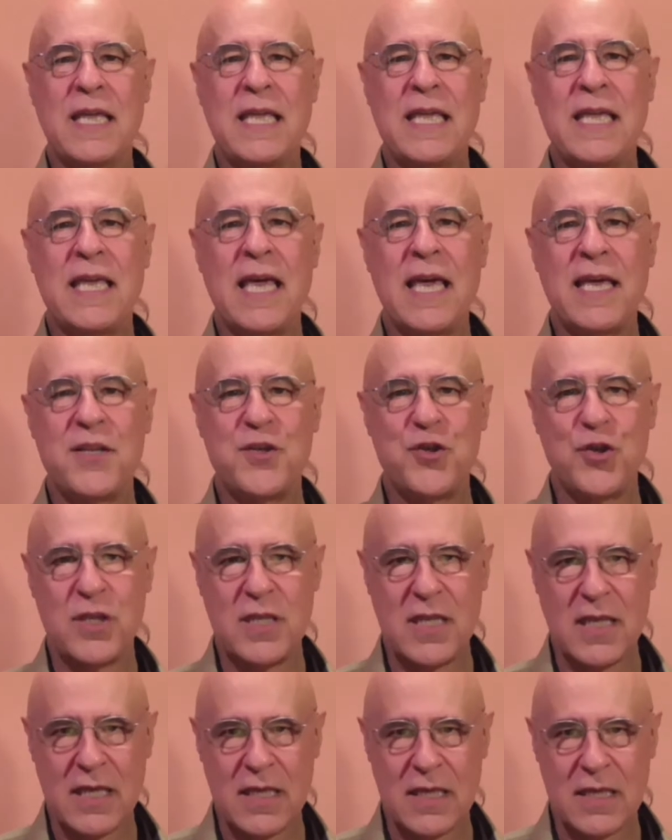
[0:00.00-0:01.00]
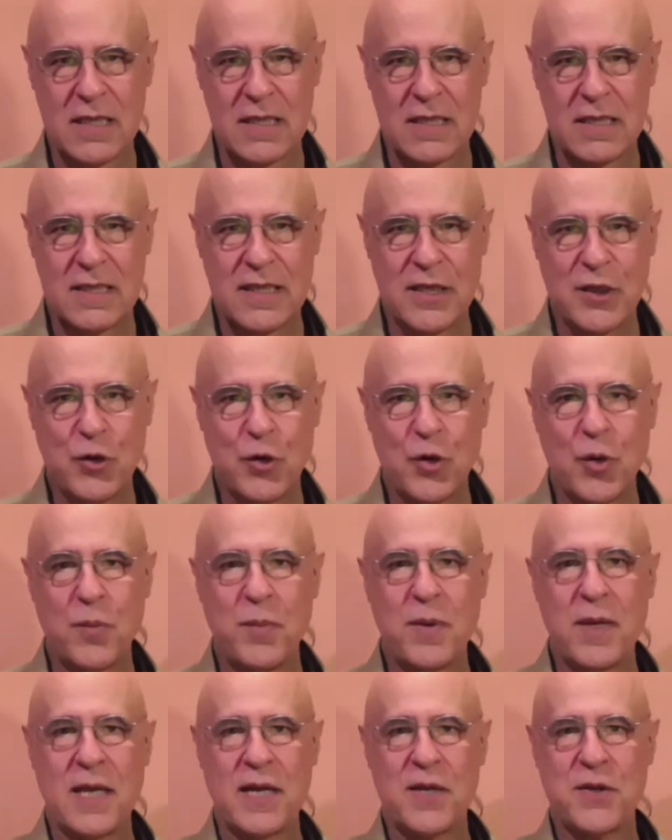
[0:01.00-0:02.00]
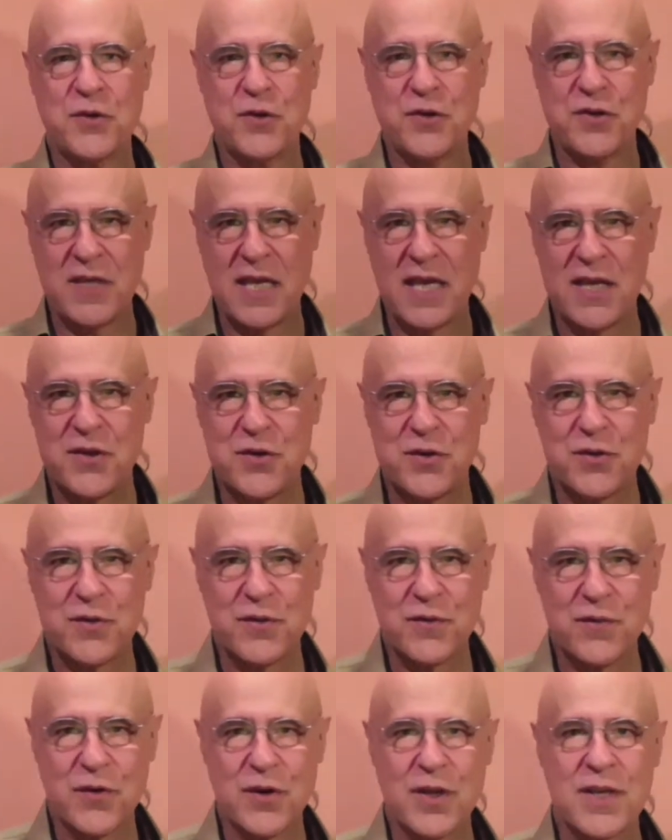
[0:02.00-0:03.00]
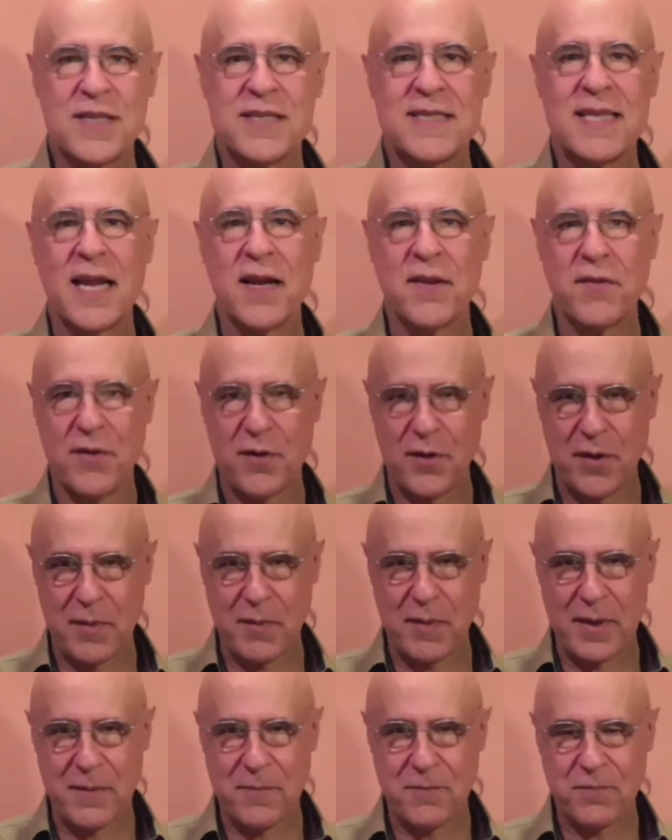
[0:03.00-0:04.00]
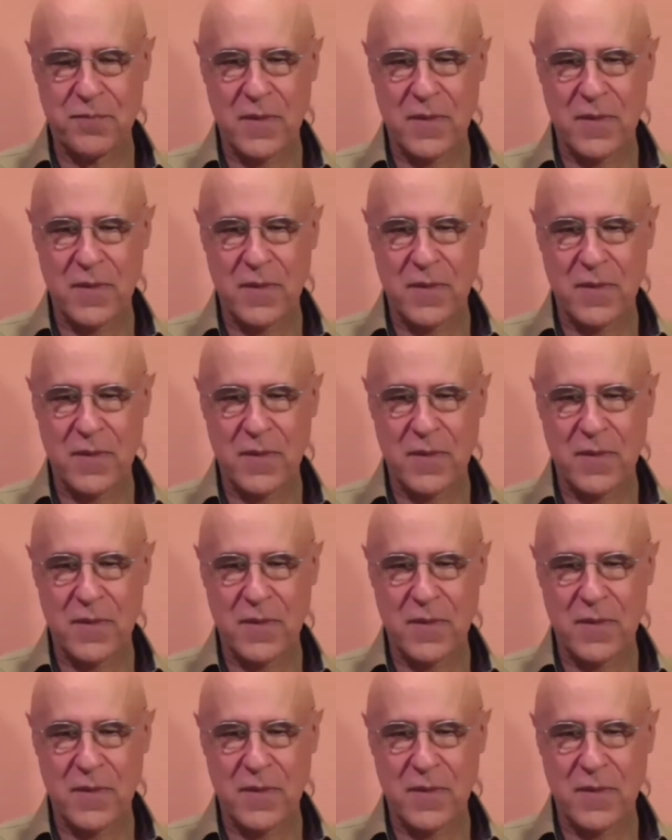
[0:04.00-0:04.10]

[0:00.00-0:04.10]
EAGT, the European Association for Gestalt Therapy.